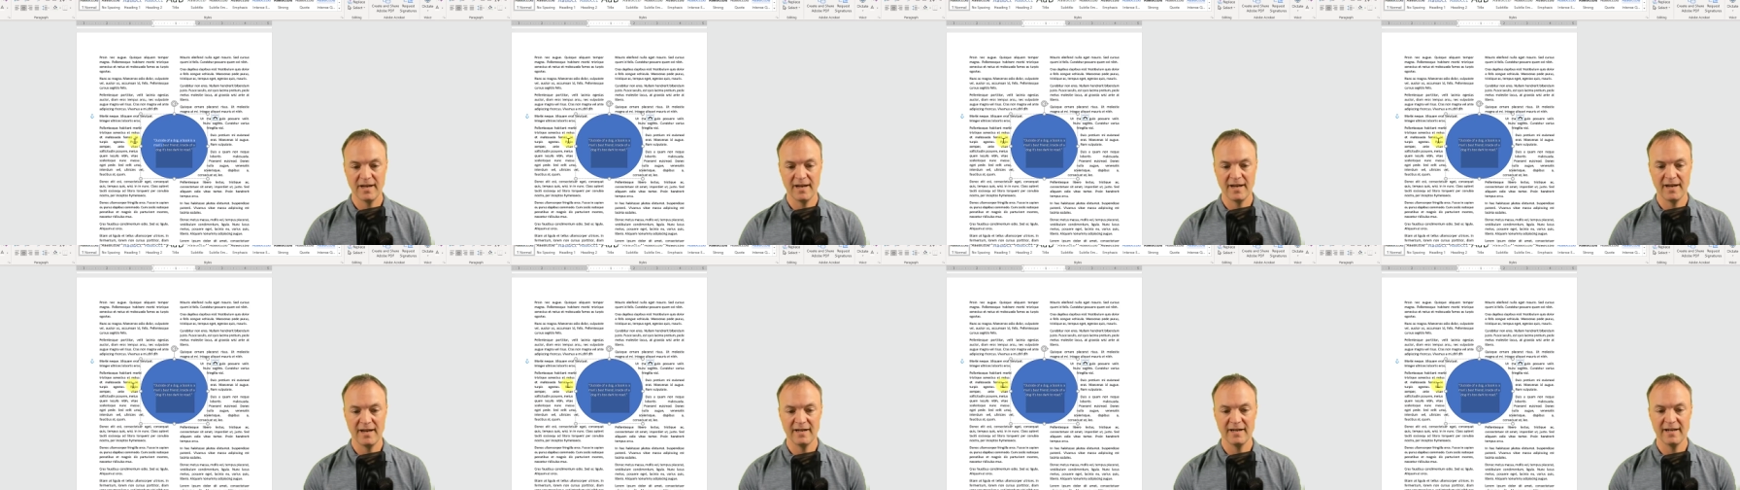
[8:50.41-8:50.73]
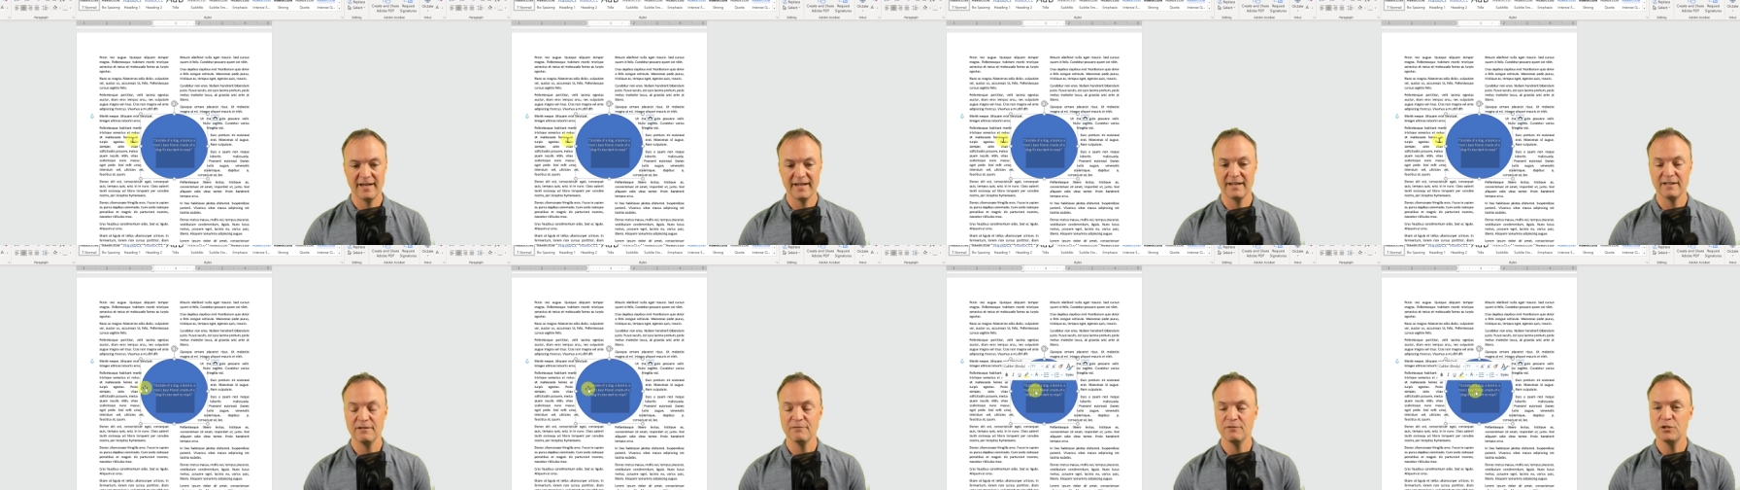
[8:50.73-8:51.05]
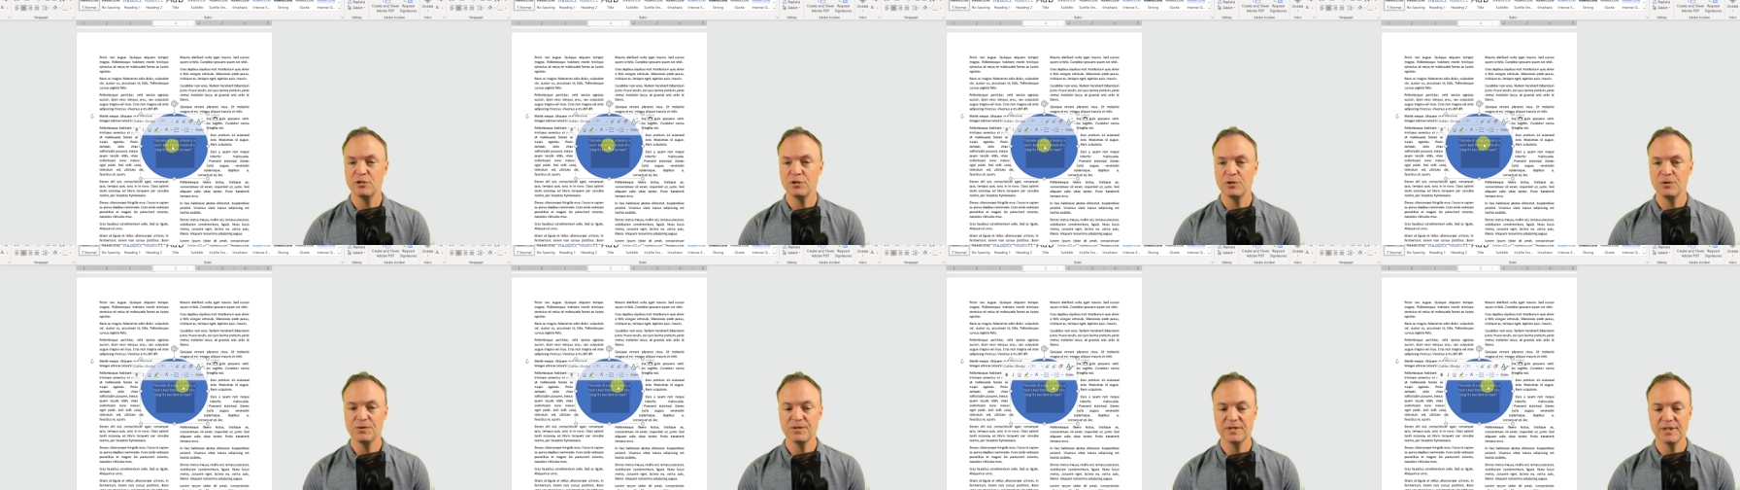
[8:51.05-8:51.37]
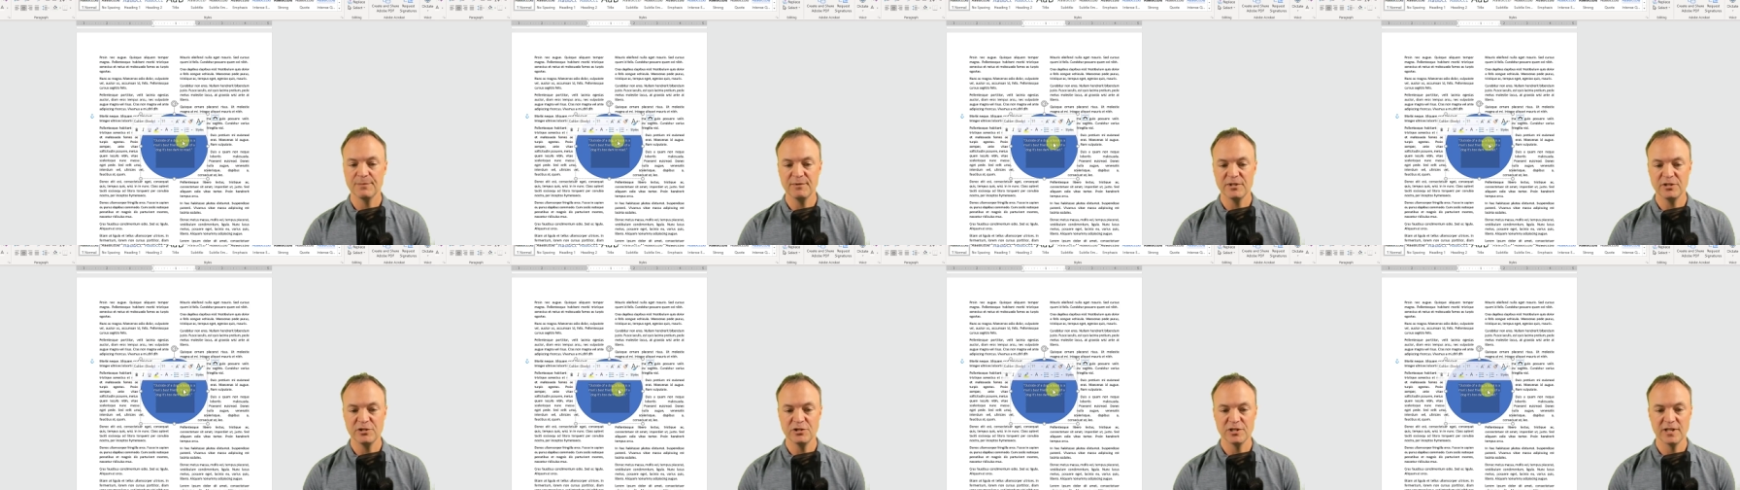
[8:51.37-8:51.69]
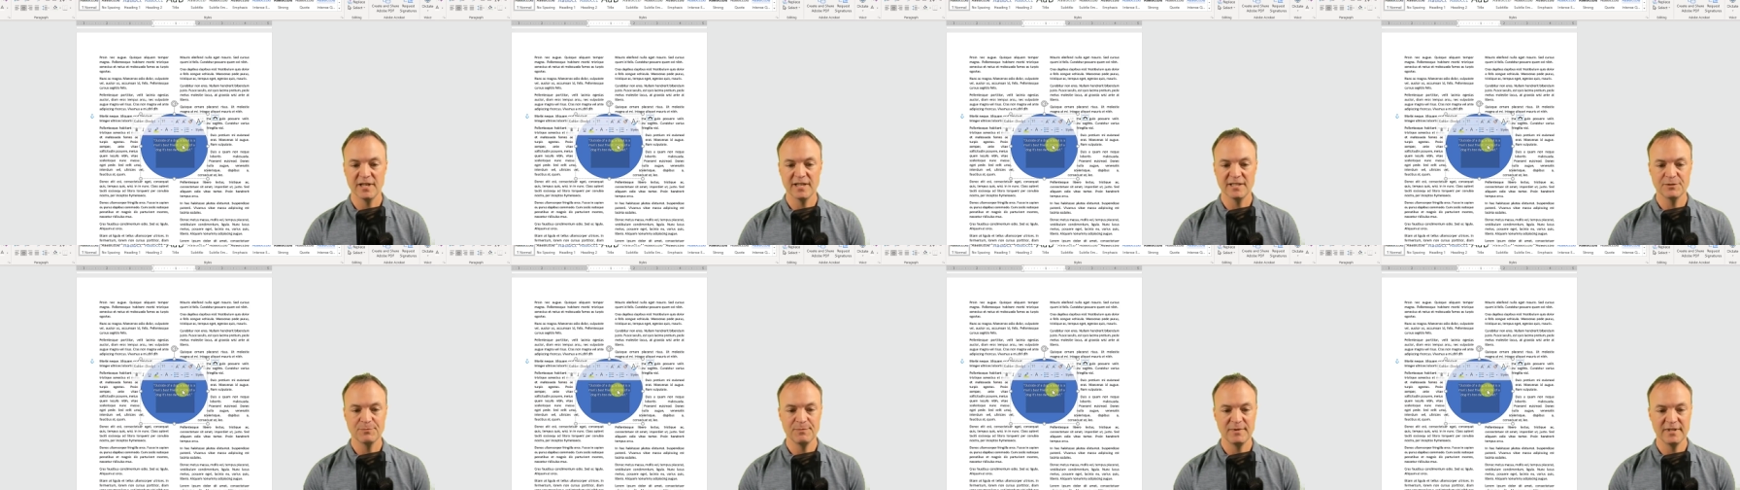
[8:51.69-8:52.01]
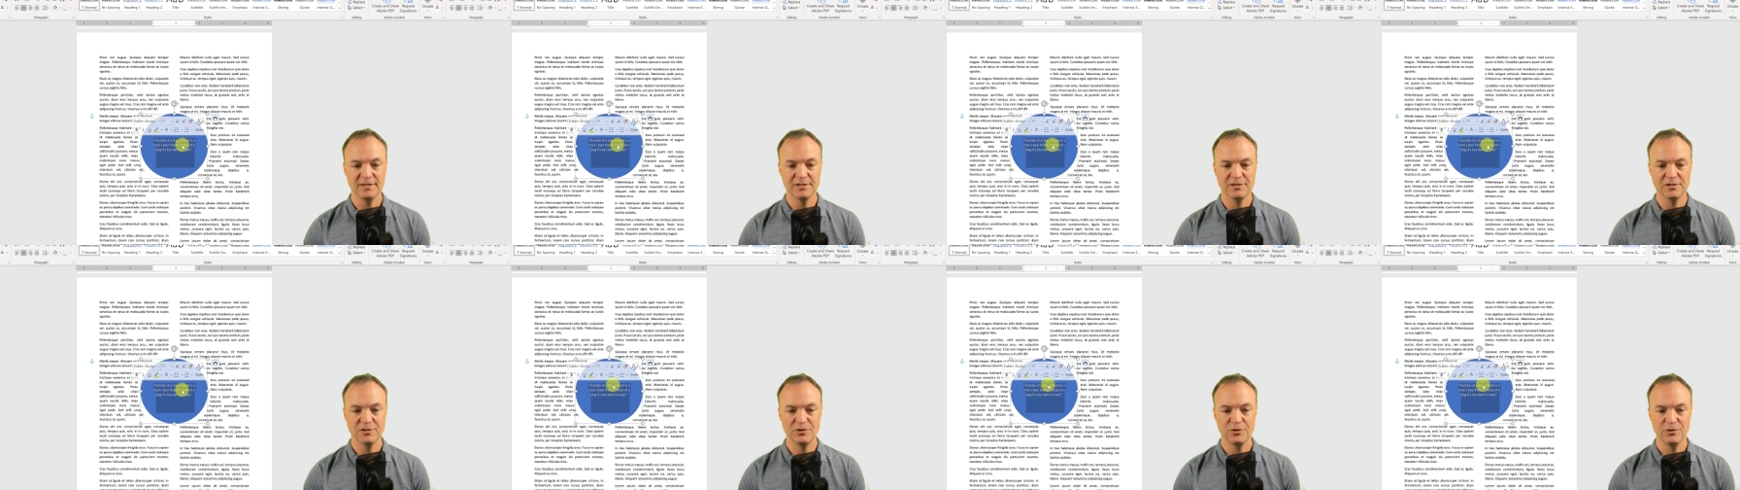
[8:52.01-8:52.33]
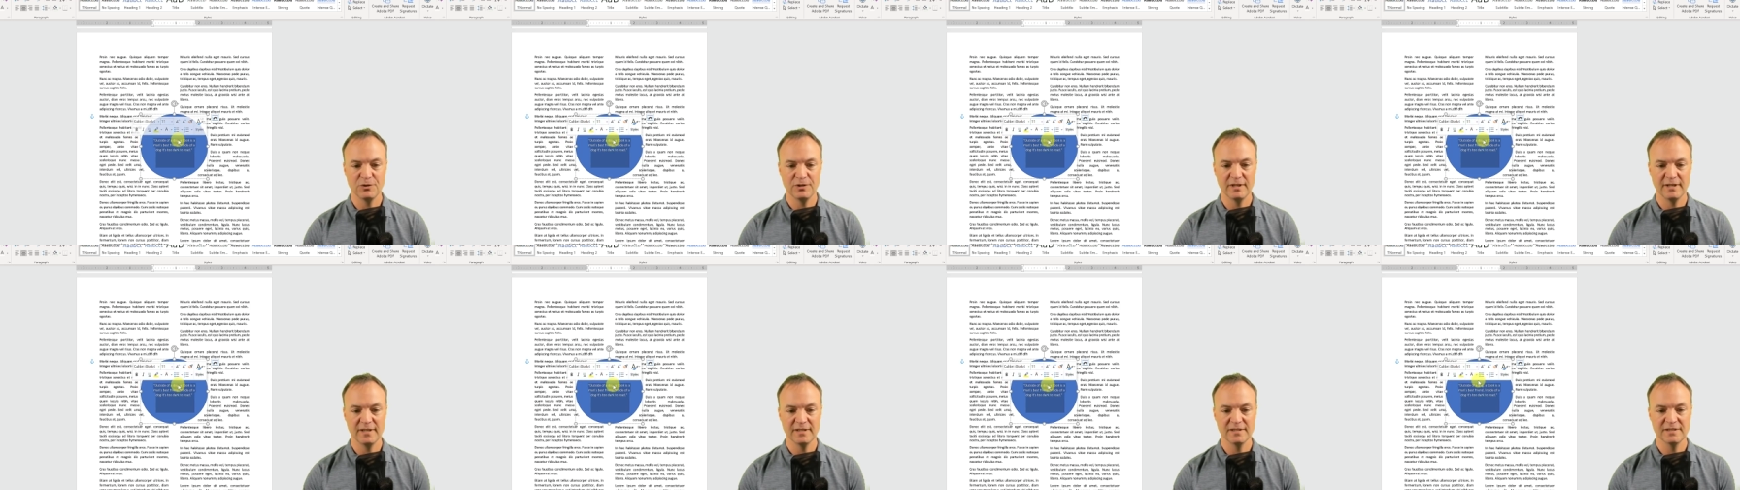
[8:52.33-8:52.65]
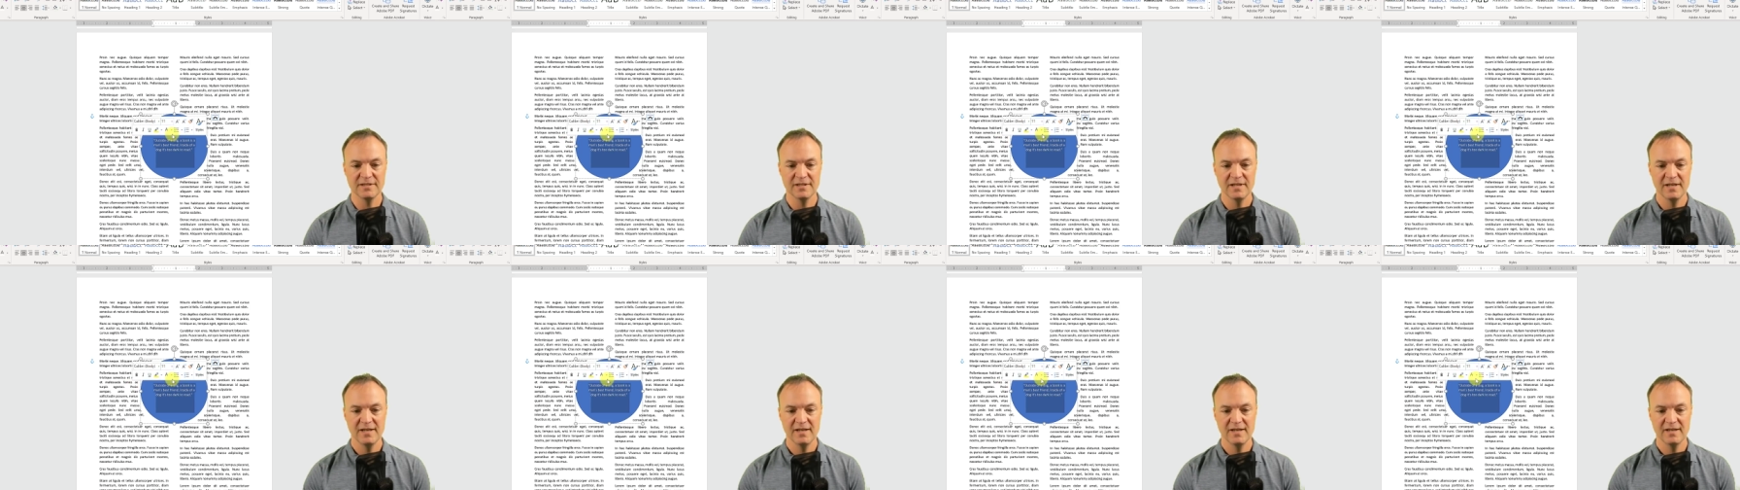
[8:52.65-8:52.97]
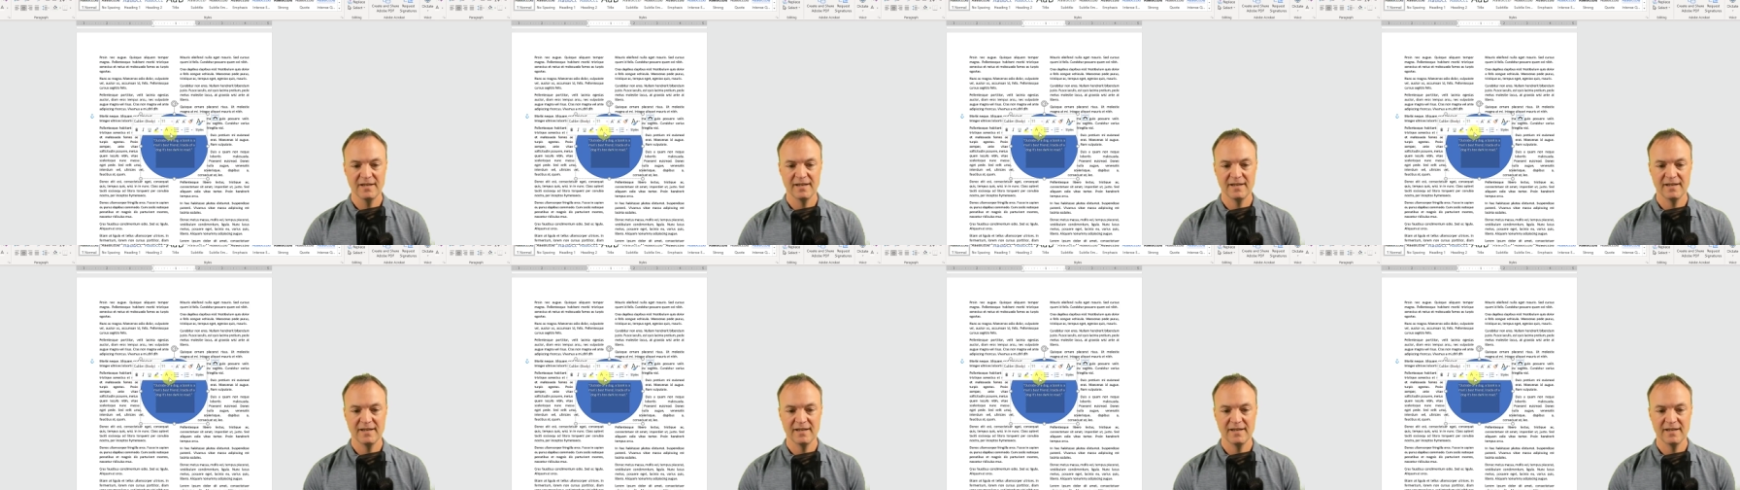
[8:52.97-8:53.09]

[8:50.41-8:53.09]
and I can do some adjustments to this